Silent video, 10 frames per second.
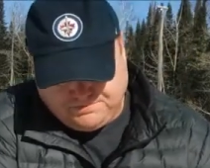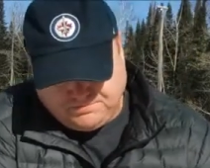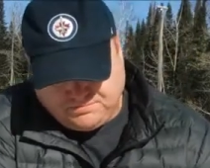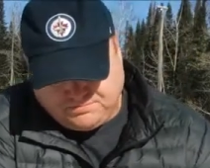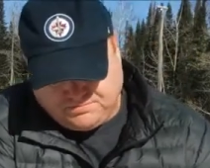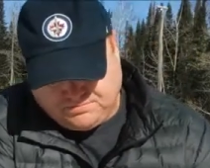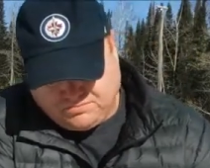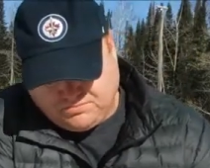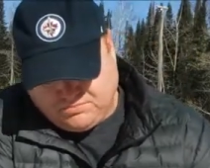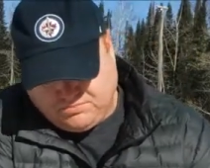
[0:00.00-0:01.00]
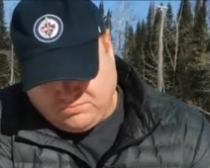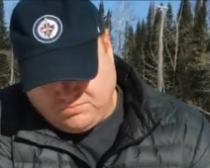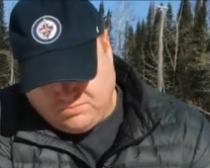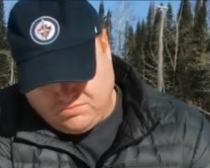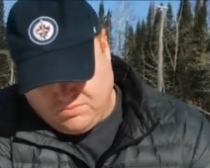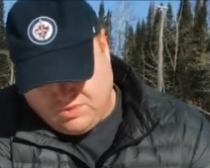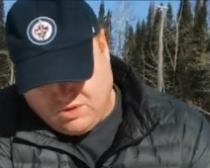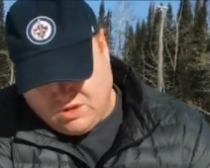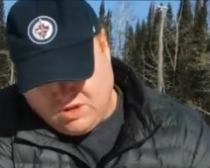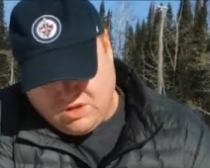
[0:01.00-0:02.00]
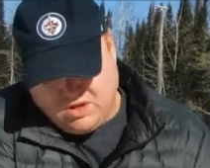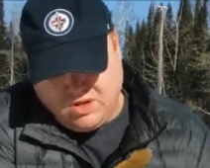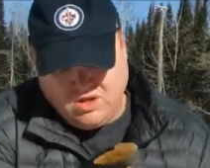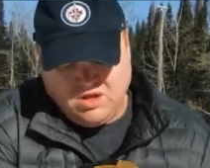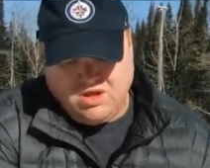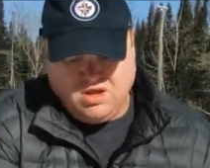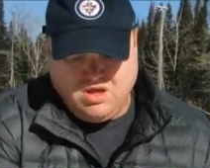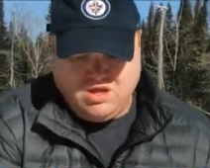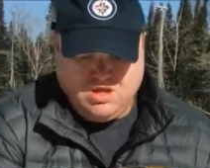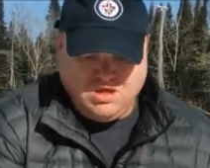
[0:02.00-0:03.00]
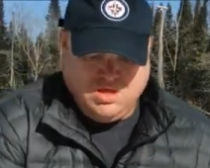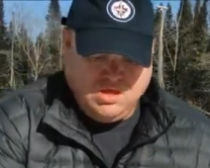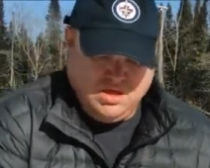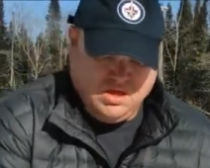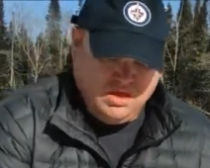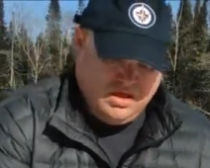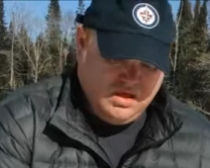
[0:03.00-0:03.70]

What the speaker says: (no one is talking)